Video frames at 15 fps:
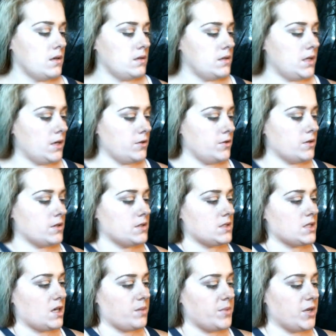Now, you could
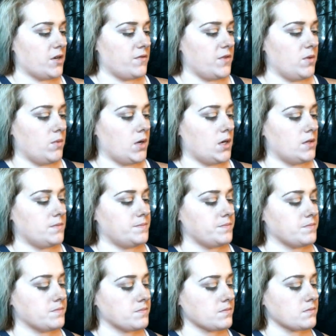stop here if you want.
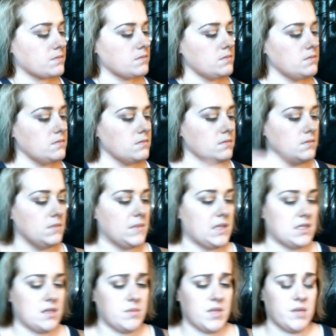
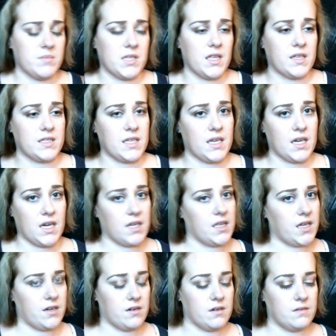Sometimes I like to add
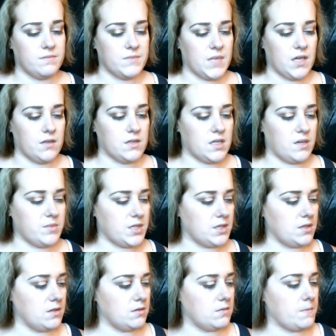highlighter, other times I
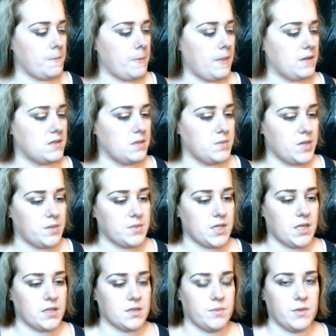don't. Sometimes I
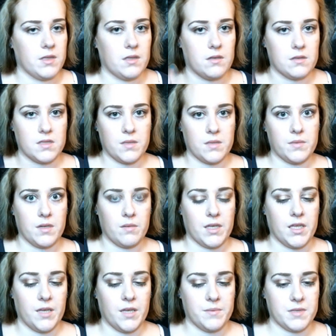like to put a little something on my
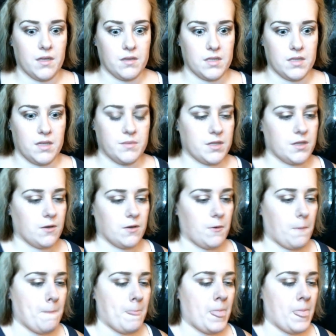lips, other times I don't.
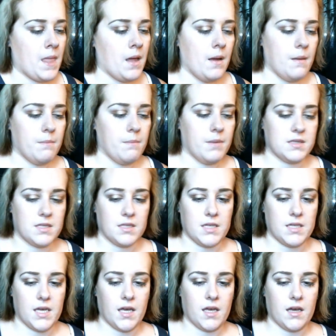But
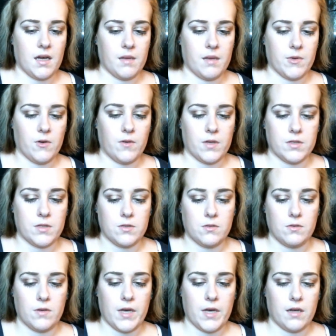today I'm going
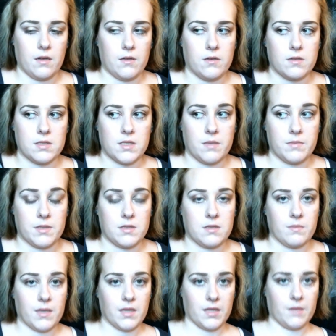to add a little something to
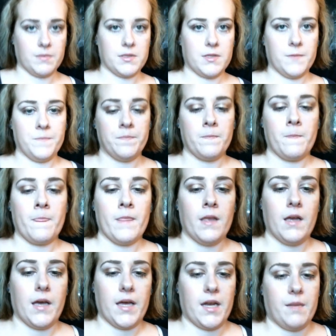my lips.
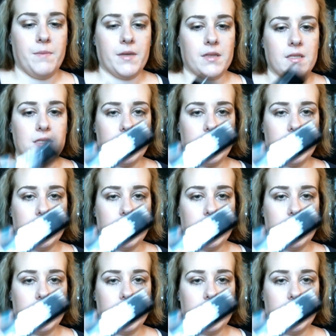And I picked this